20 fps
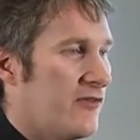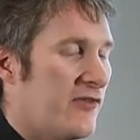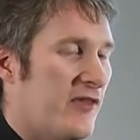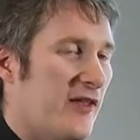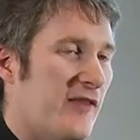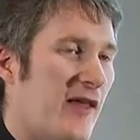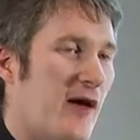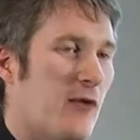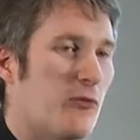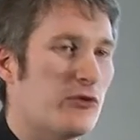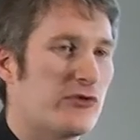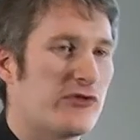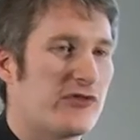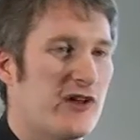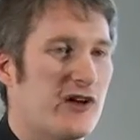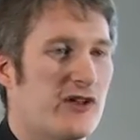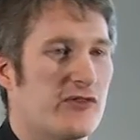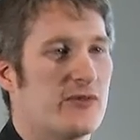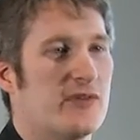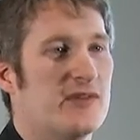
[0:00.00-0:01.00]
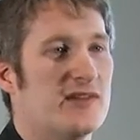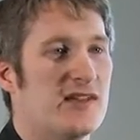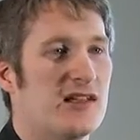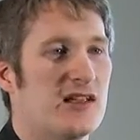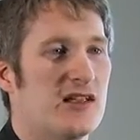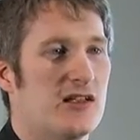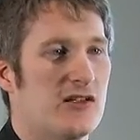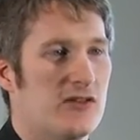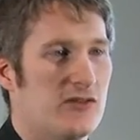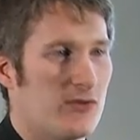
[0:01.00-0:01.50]
then that will start to
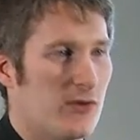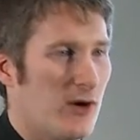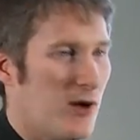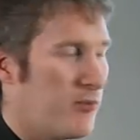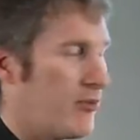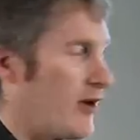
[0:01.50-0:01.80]
endear you to our